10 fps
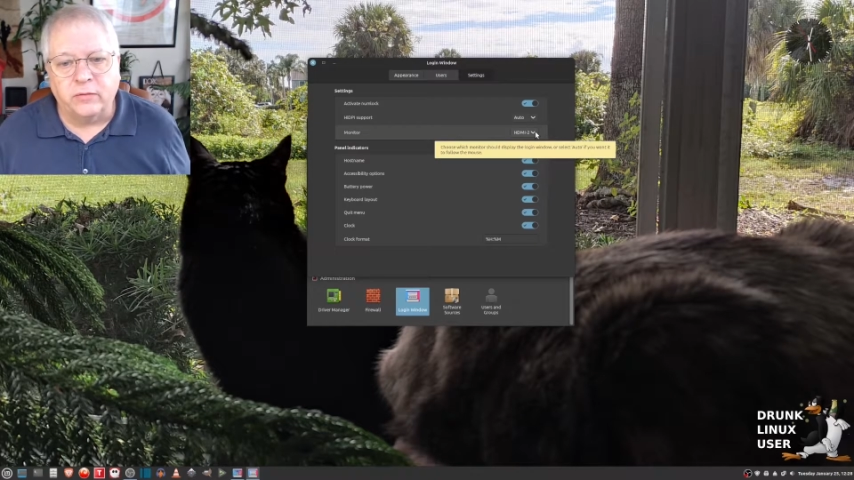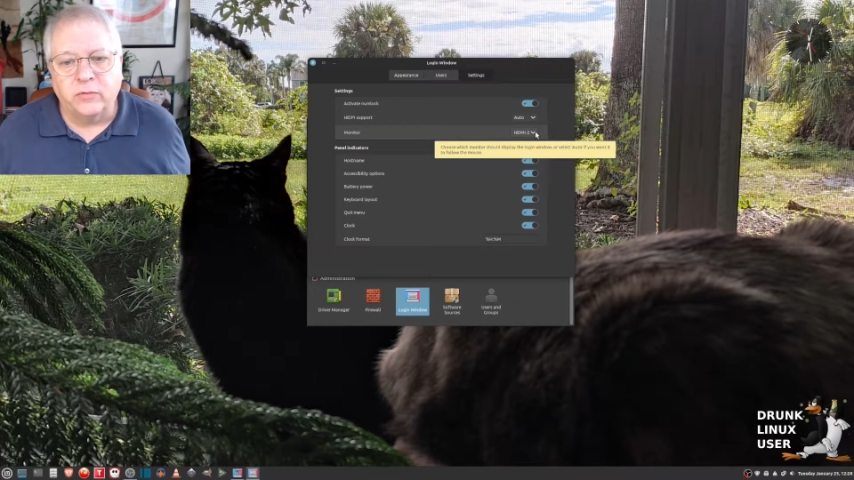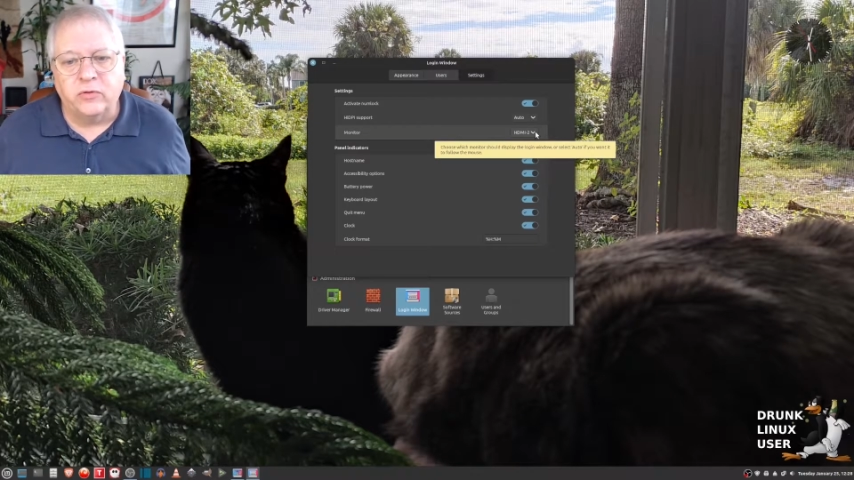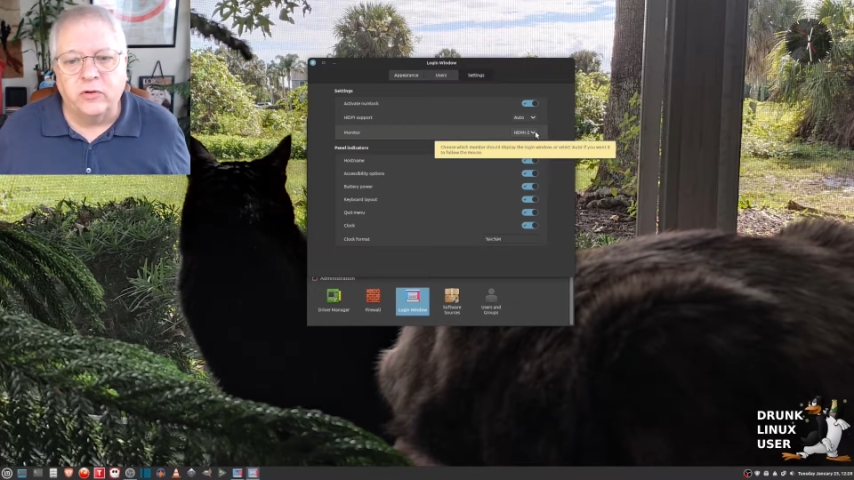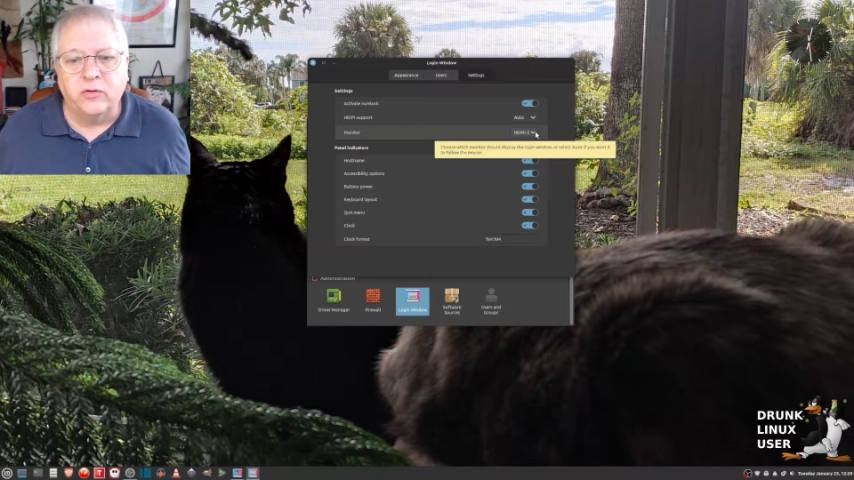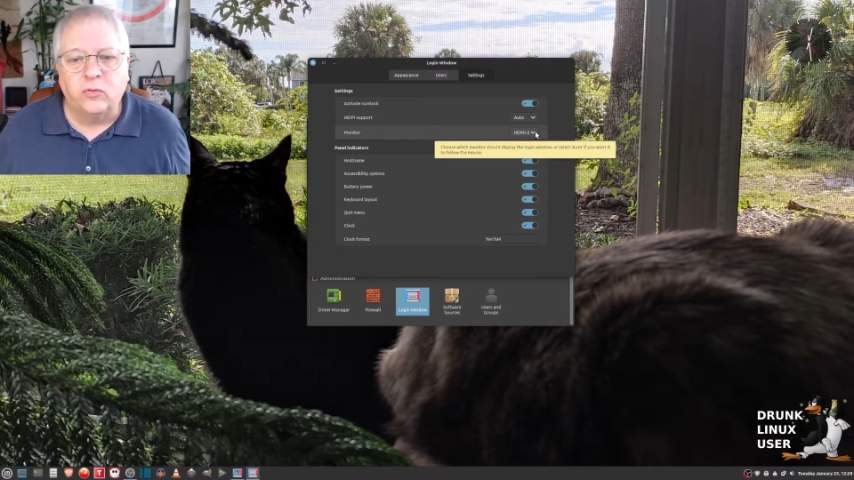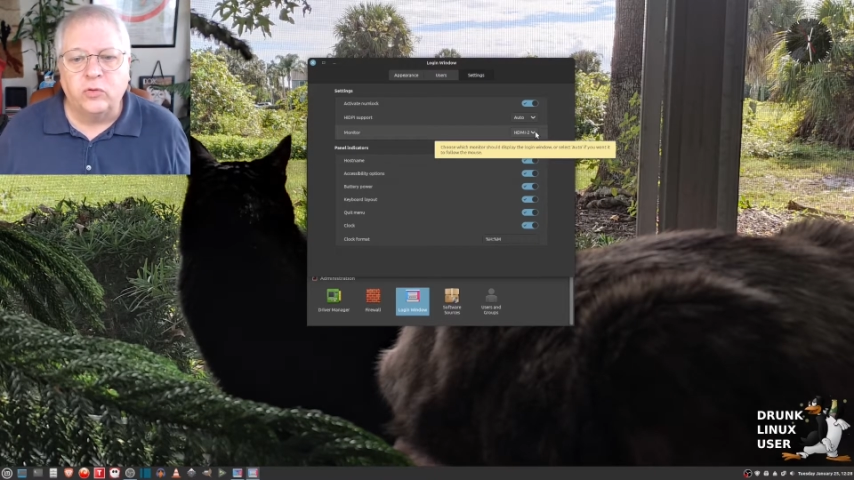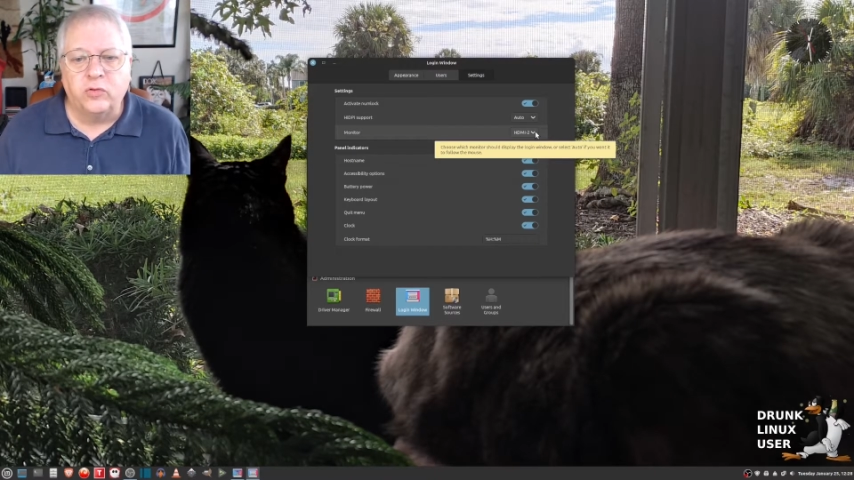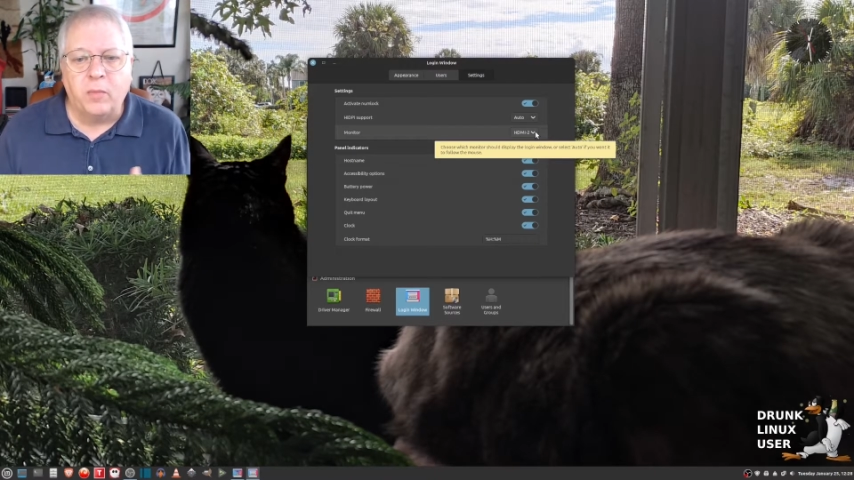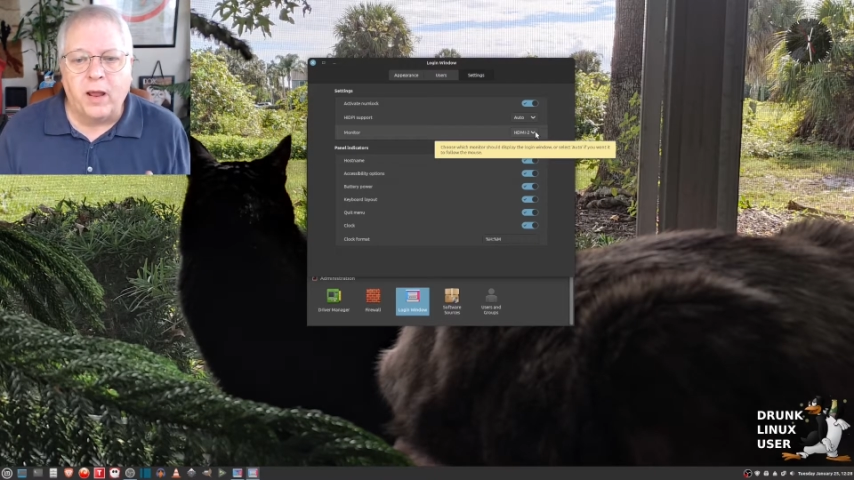Choose
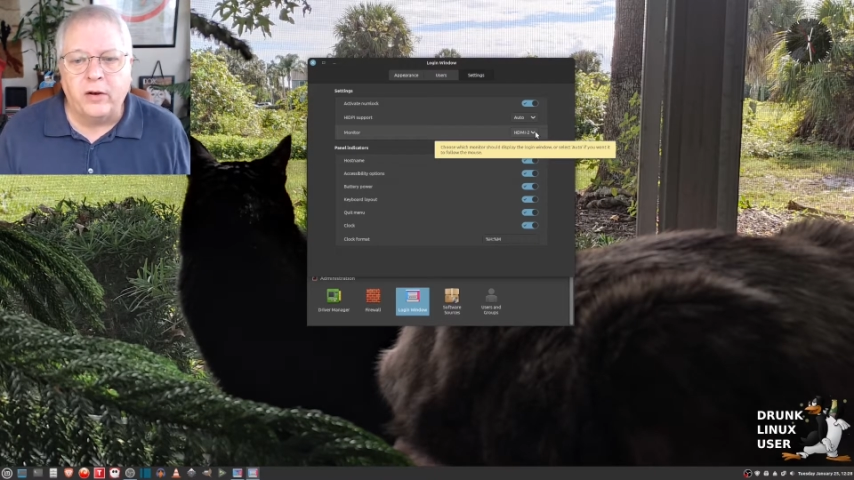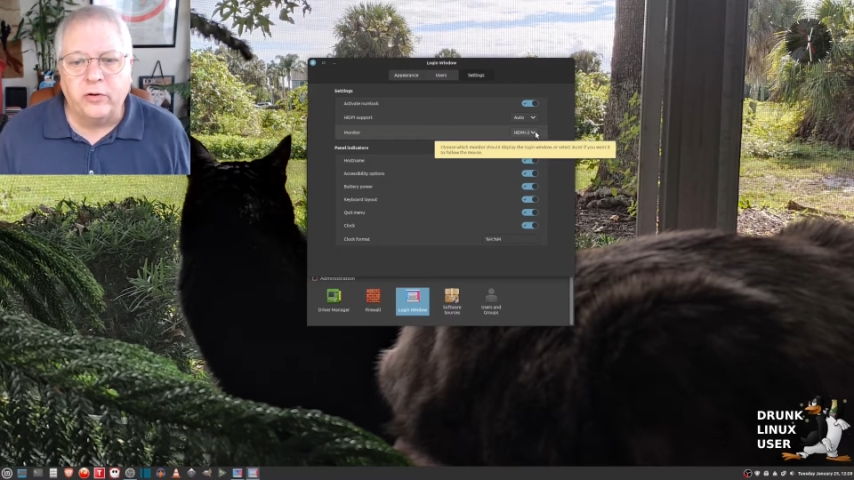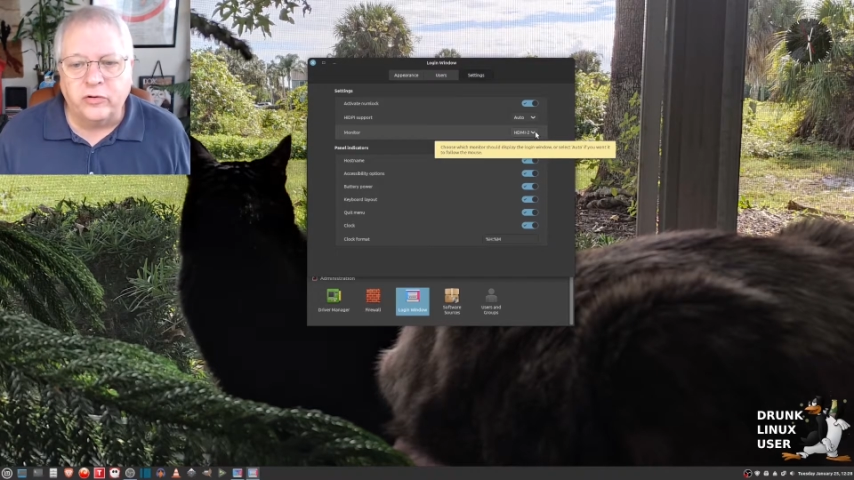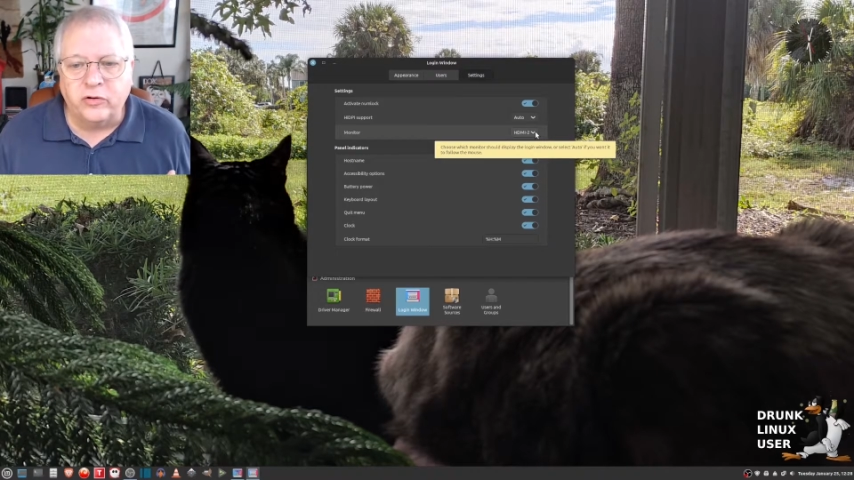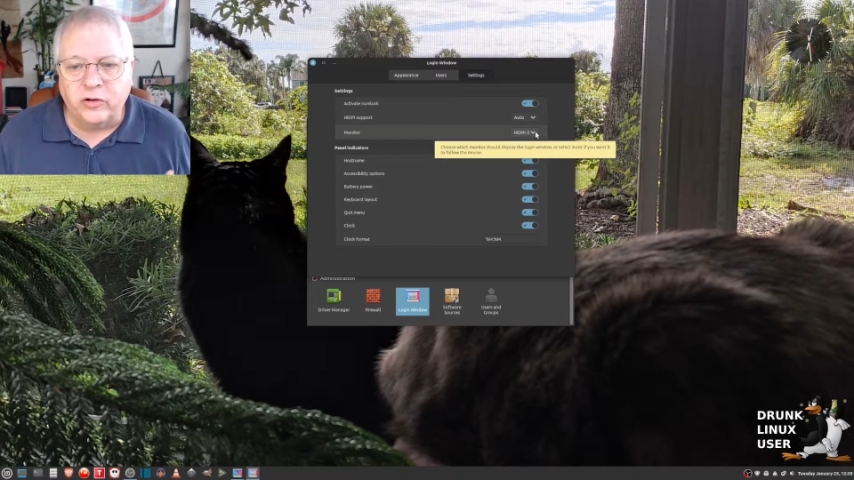which monitor should